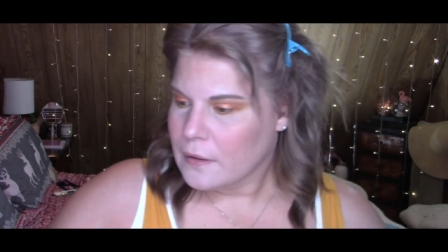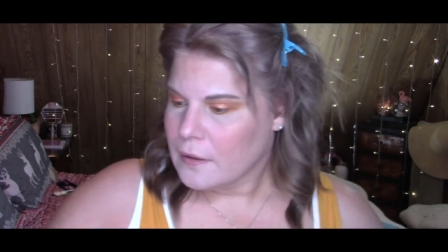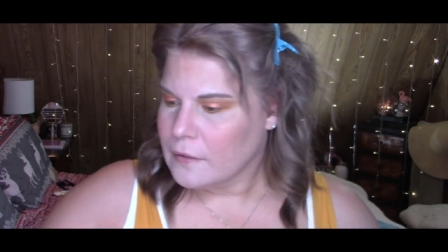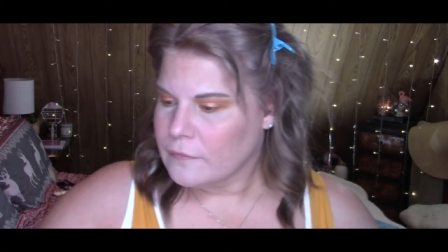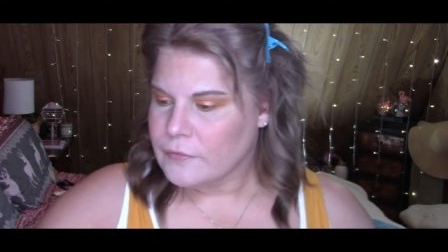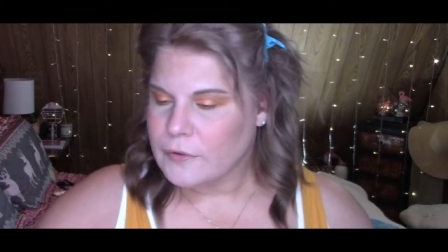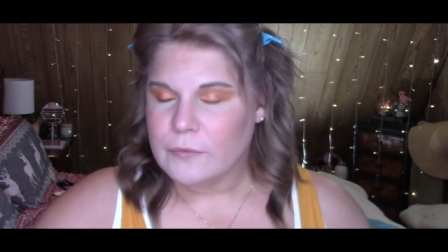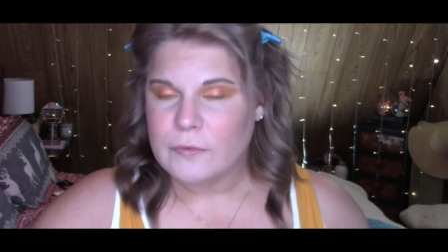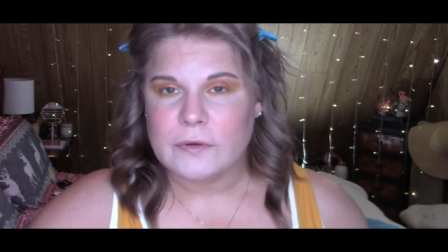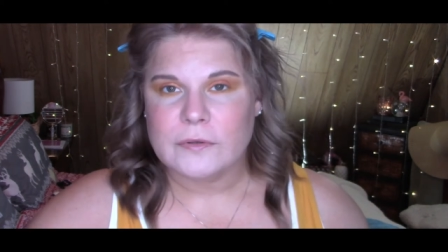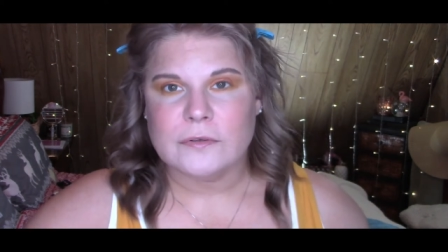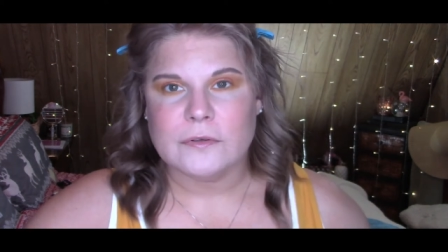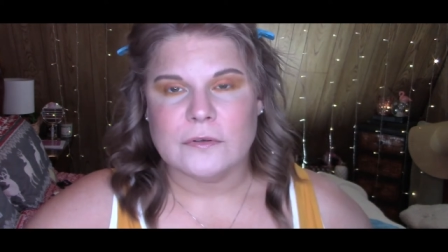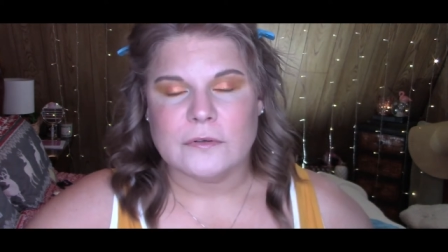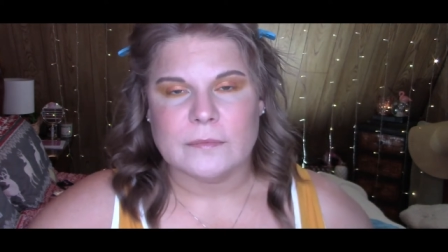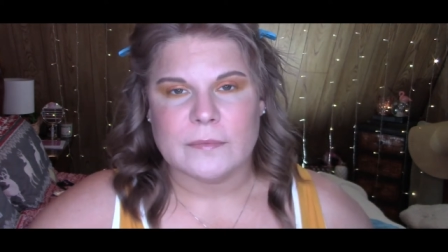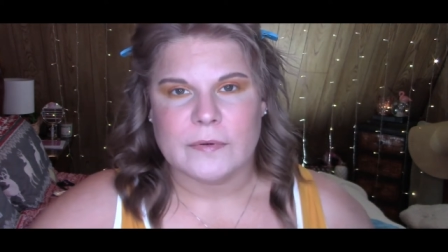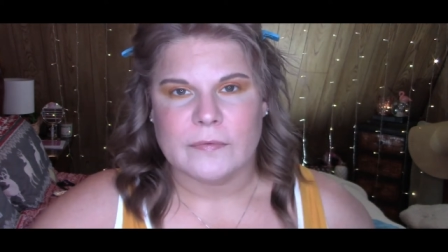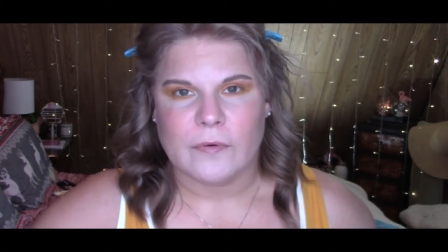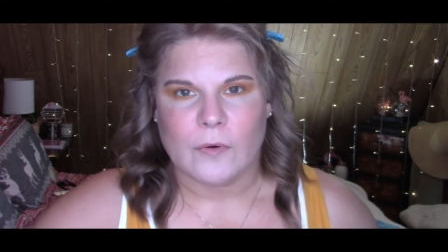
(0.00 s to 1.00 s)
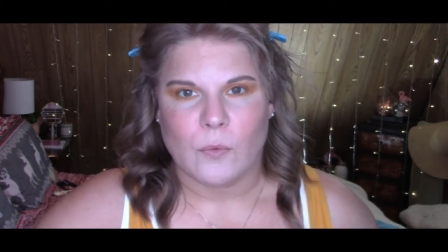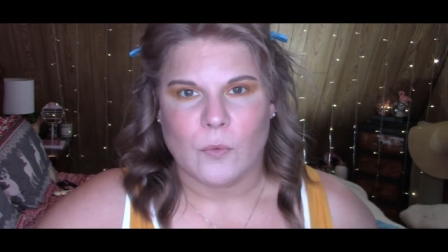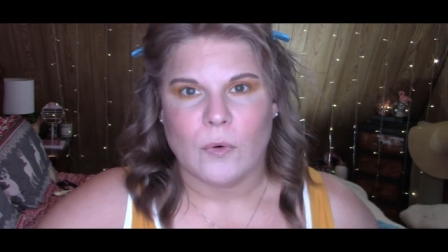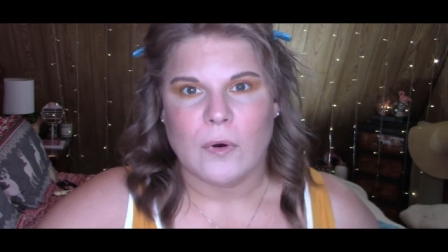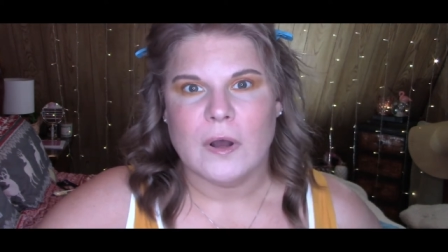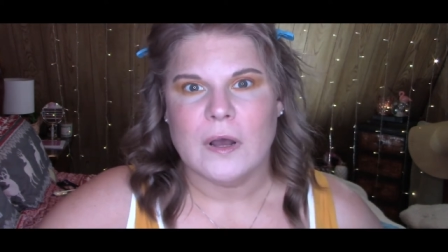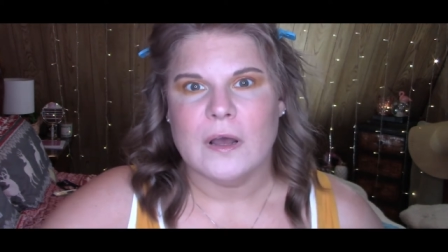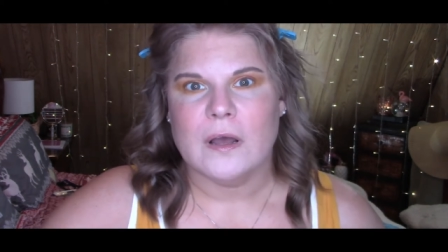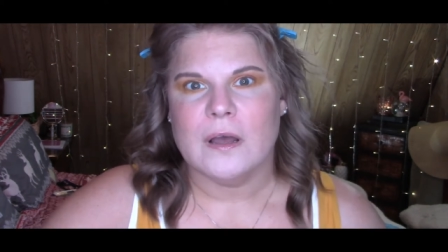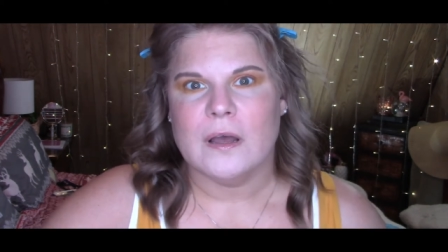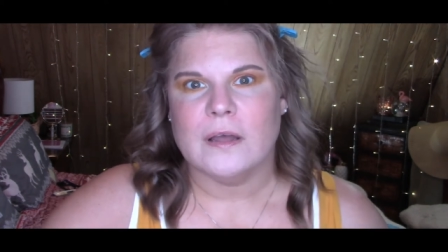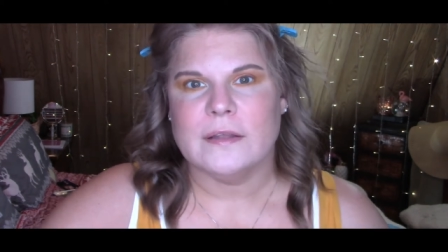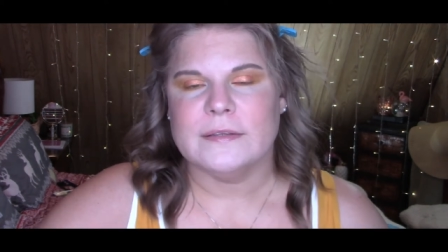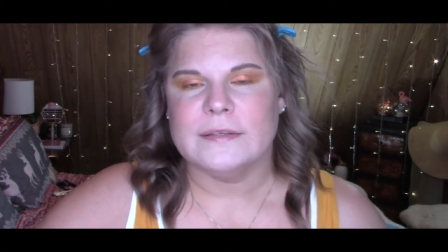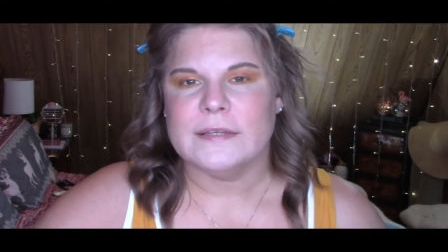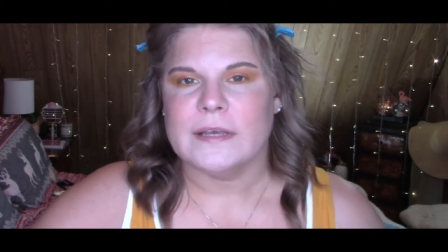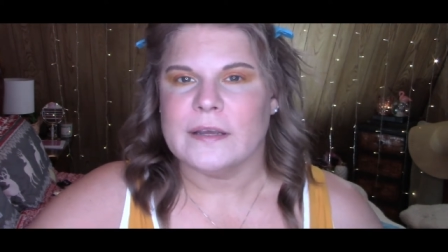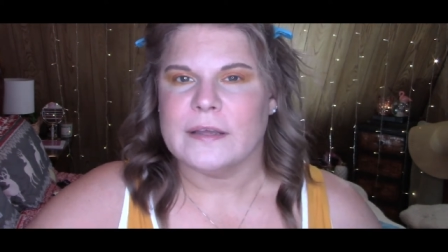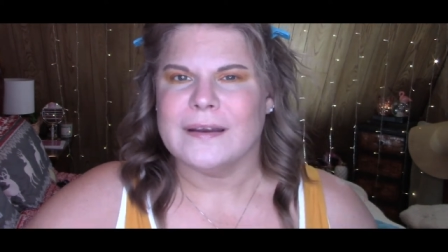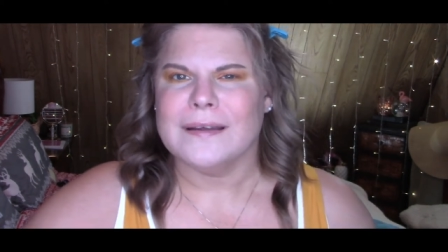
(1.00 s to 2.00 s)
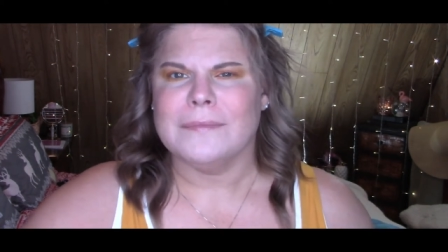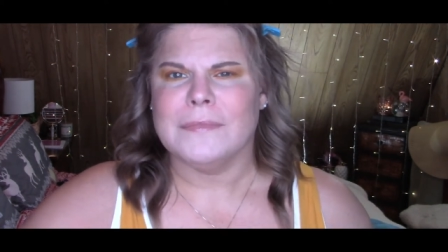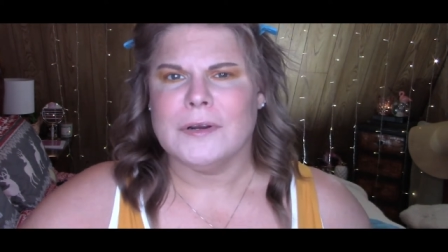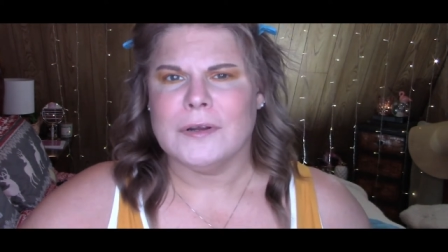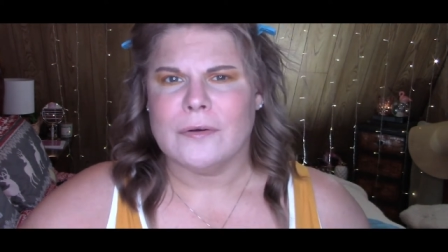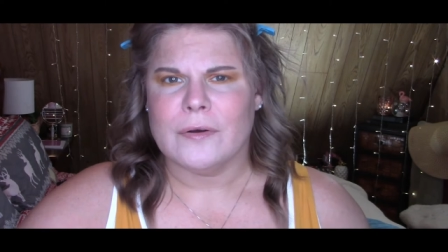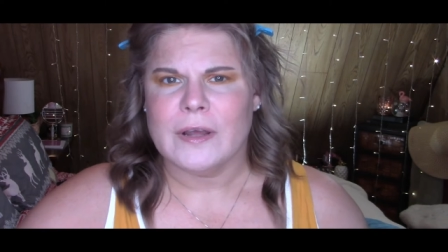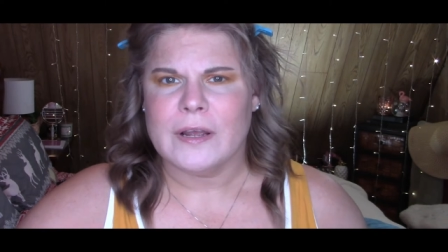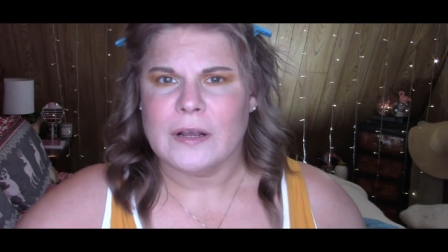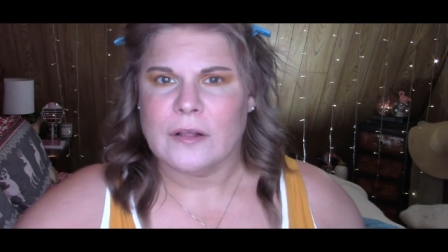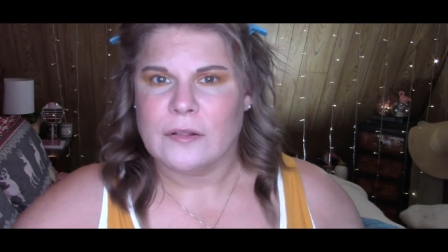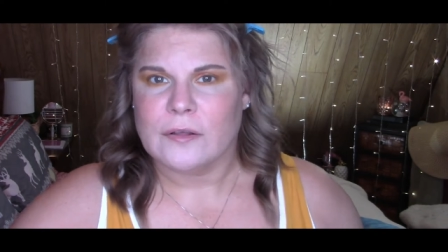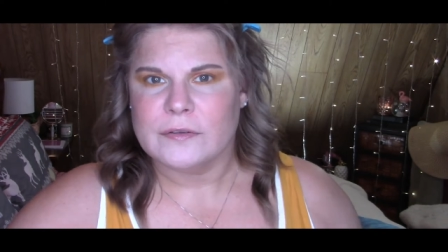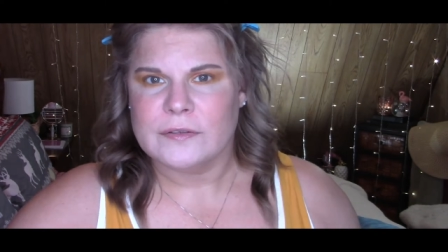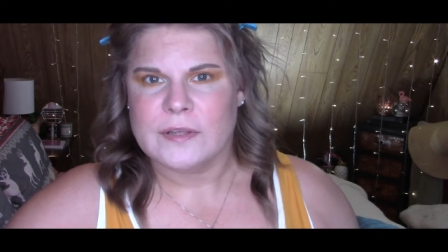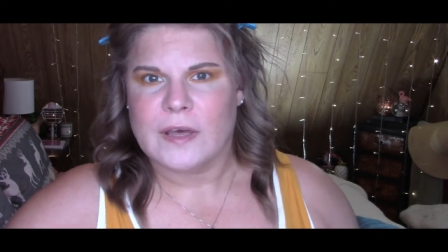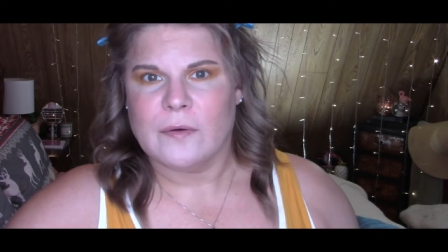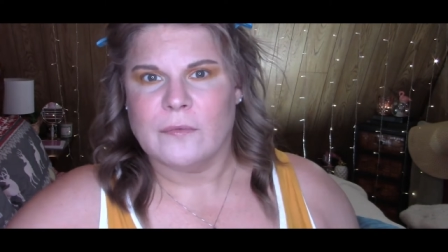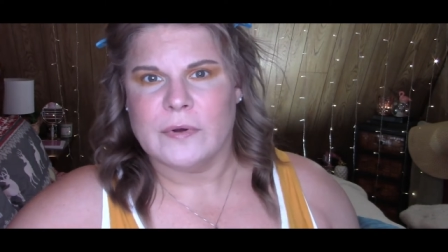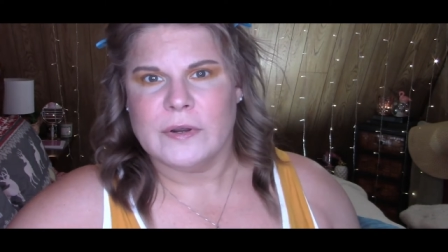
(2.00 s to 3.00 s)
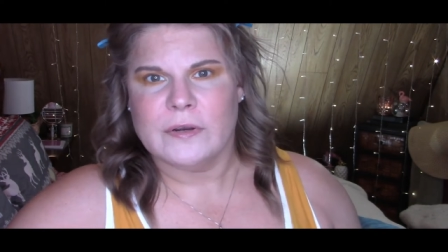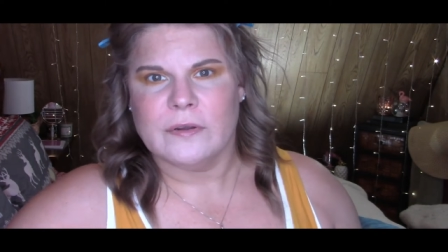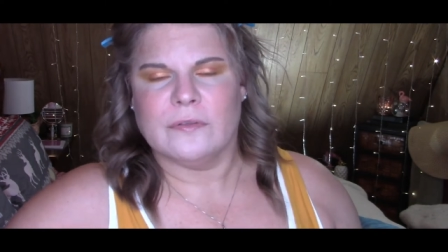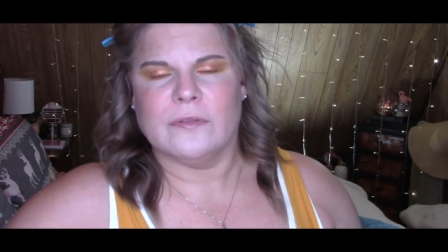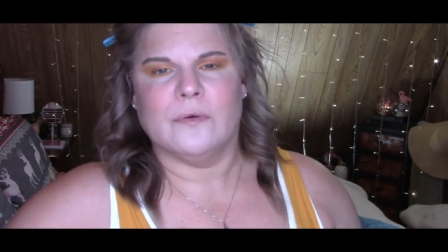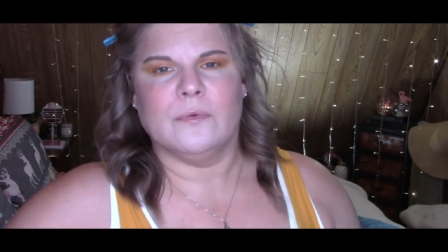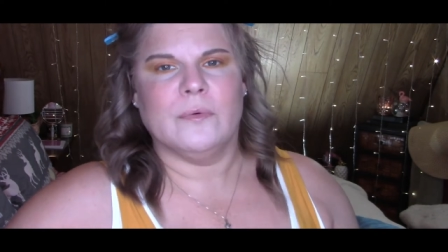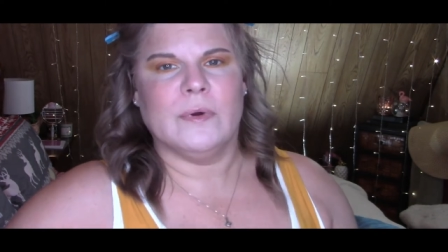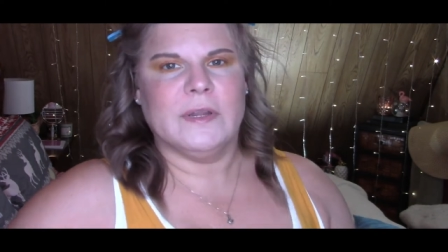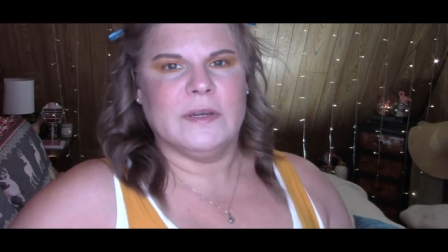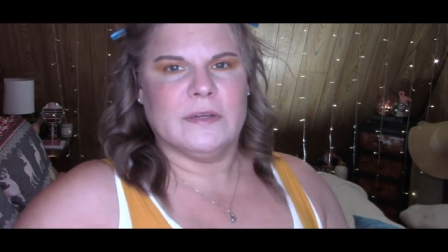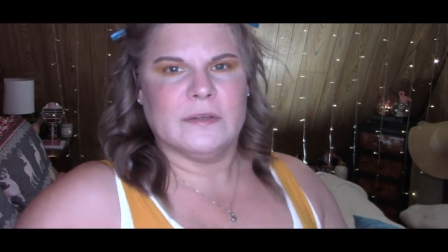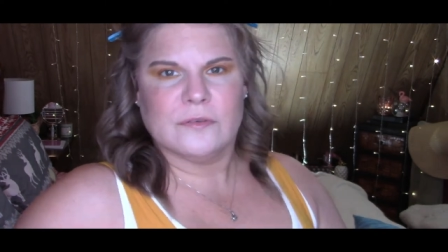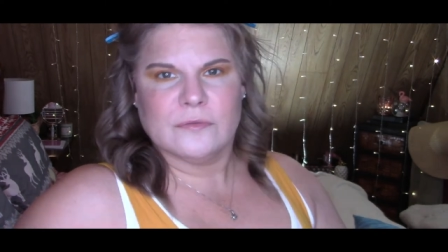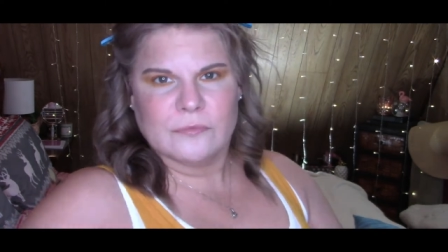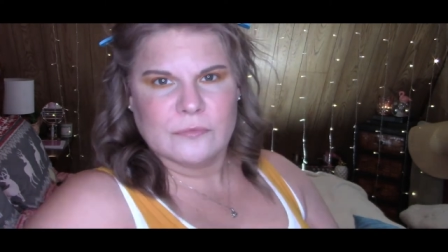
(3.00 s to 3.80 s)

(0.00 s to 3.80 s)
if you excuse me for one second, I'm gonna go ahead and close that window. The wind is